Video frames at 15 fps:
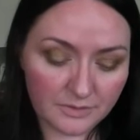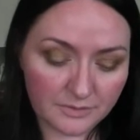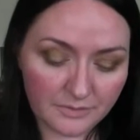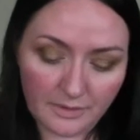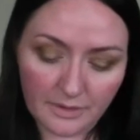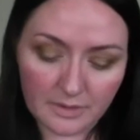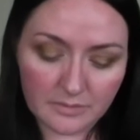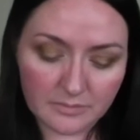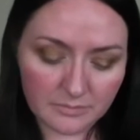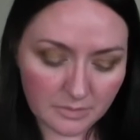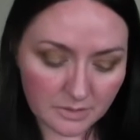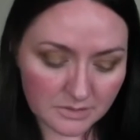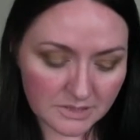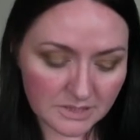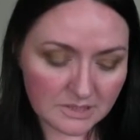They're very
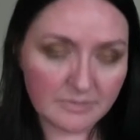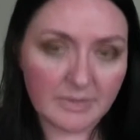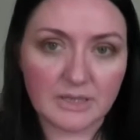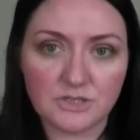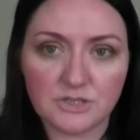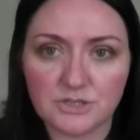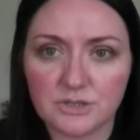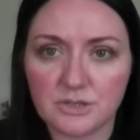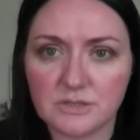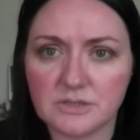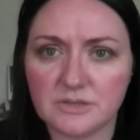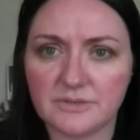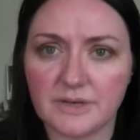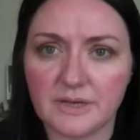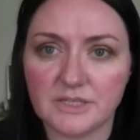multi-dimensional
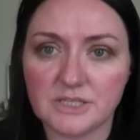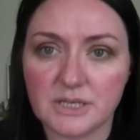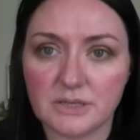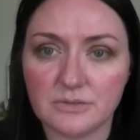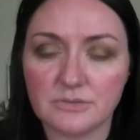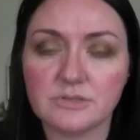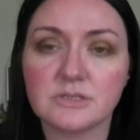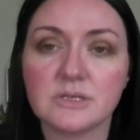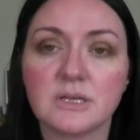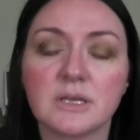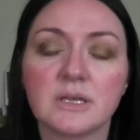sort of eyeshadows.